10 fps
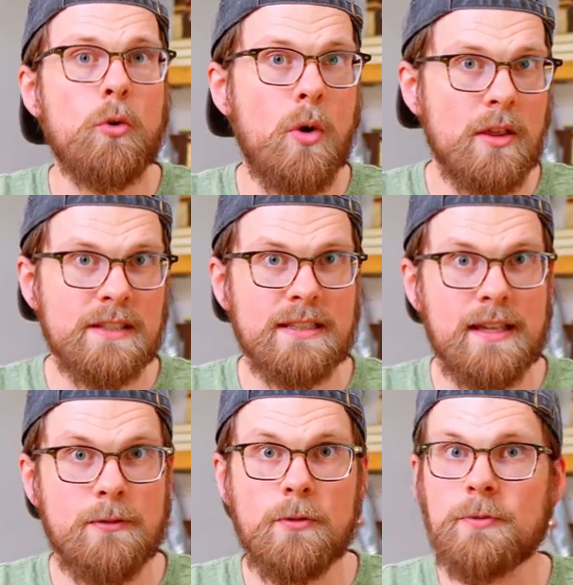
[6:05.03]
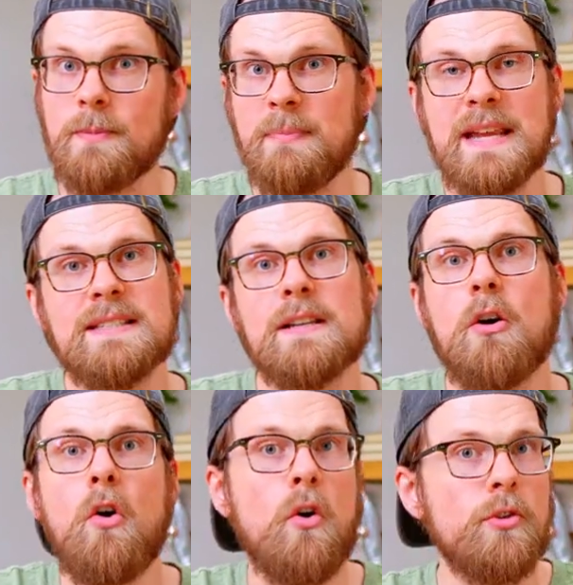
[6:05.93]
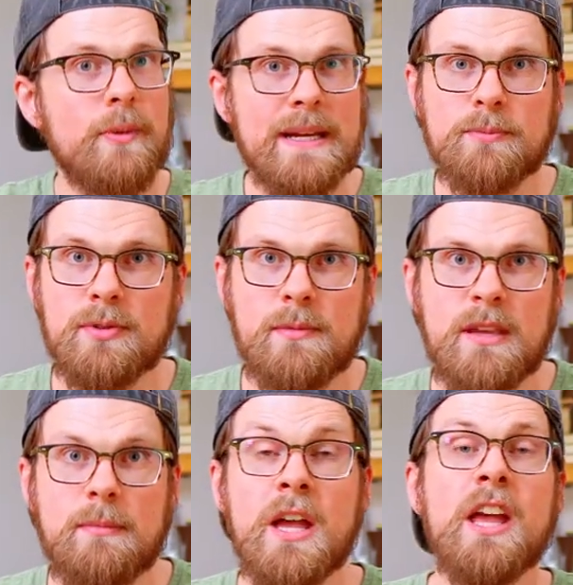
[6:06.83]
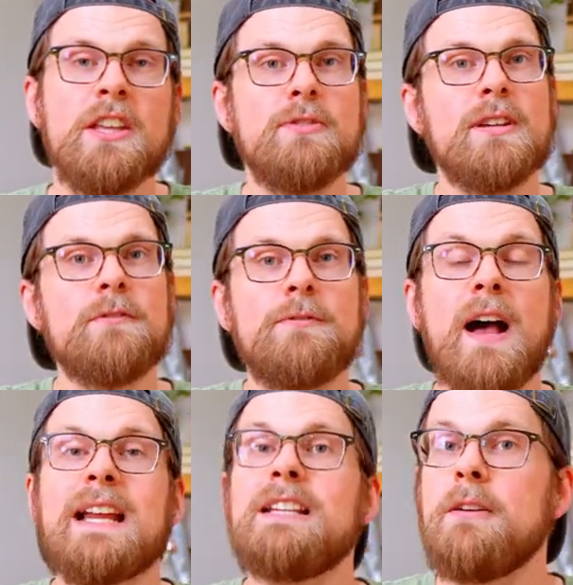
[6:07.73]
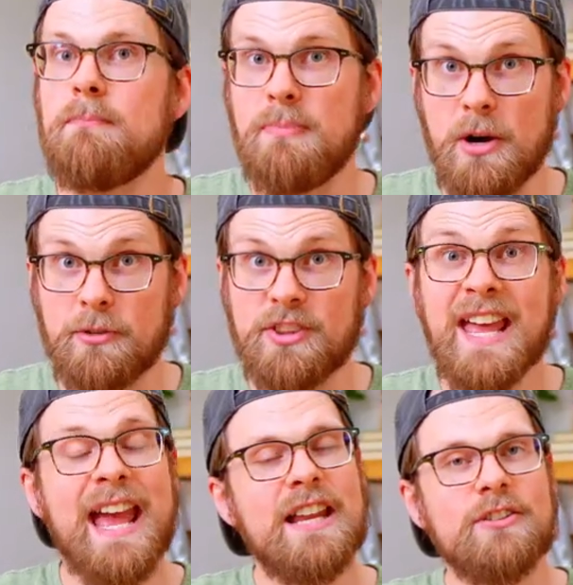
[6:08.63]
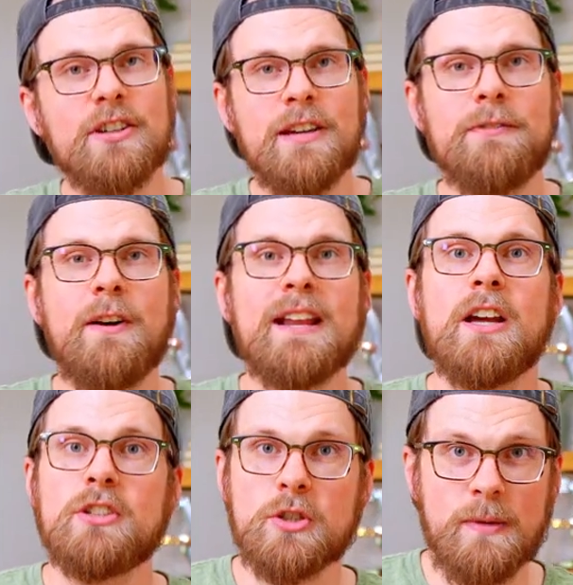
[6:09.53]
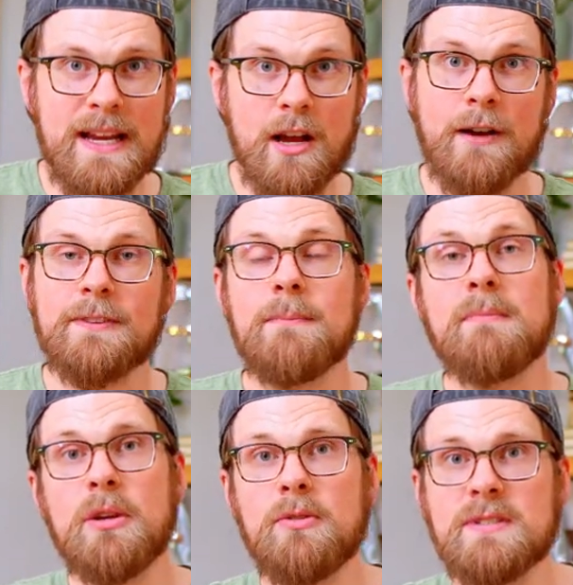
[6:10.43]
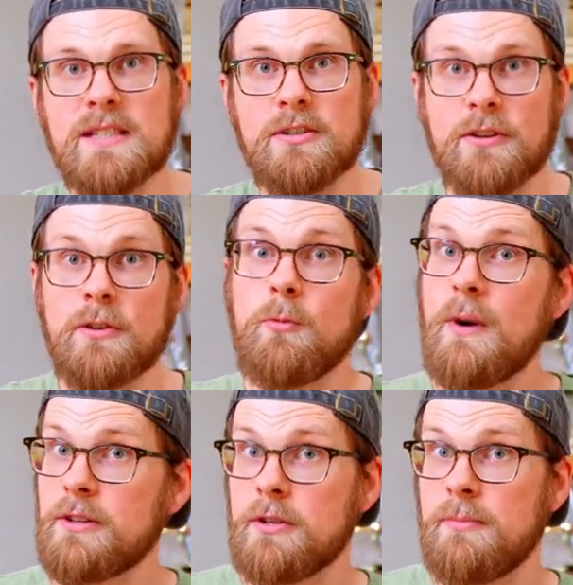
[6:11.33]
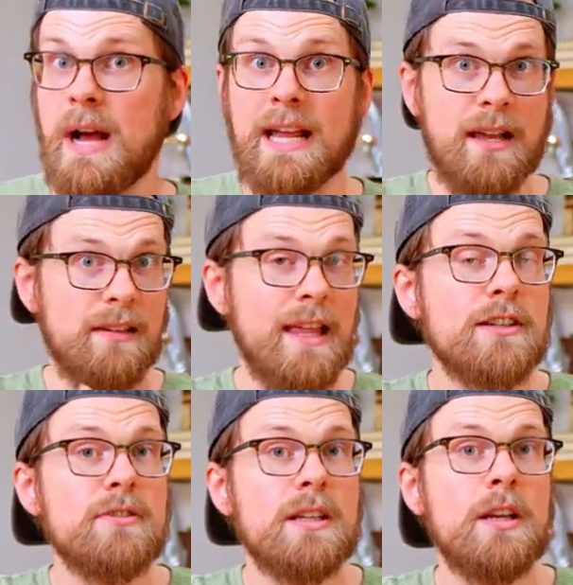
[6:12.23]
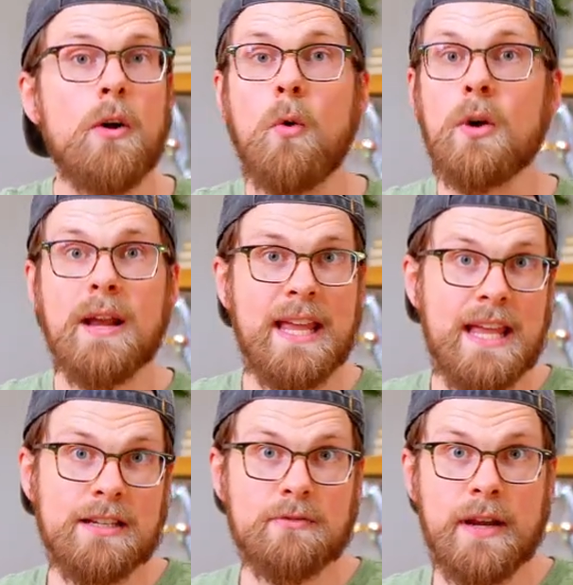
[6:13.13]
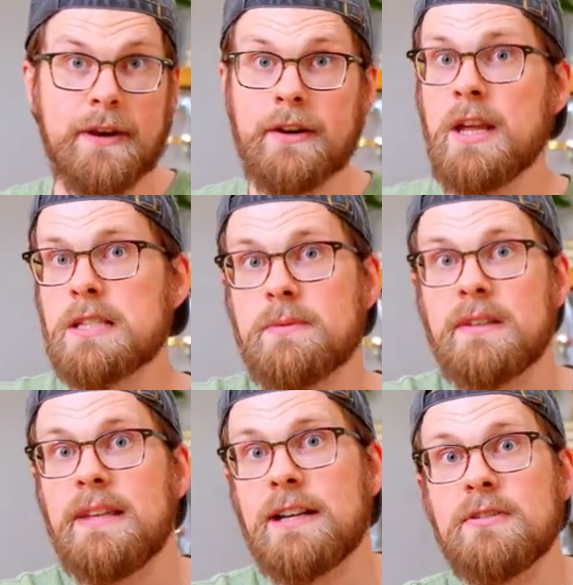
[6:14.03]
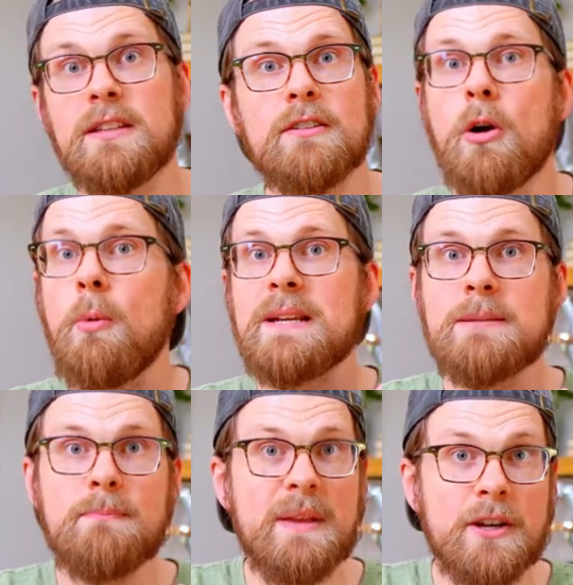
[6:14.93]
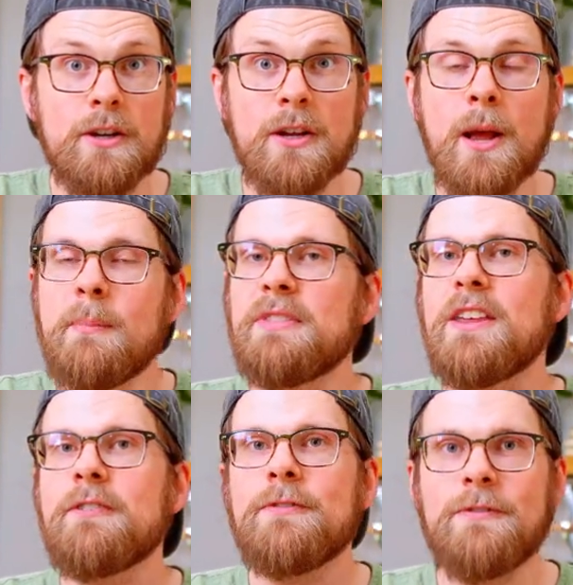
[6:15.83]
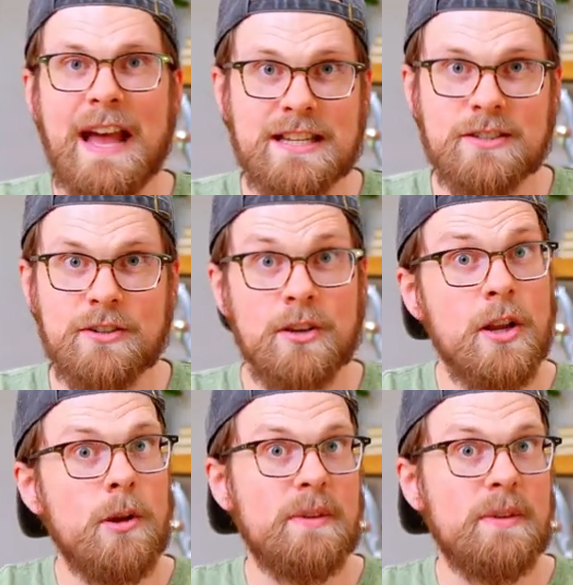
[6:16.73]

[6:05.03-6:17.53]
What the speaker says: quality level, from basic all the way to premium, you can find both. And you're gonna find a trade-off that mirrors each other, whether you buy electric or a hand grinder. So with electric, they're always bigger, but they're faster.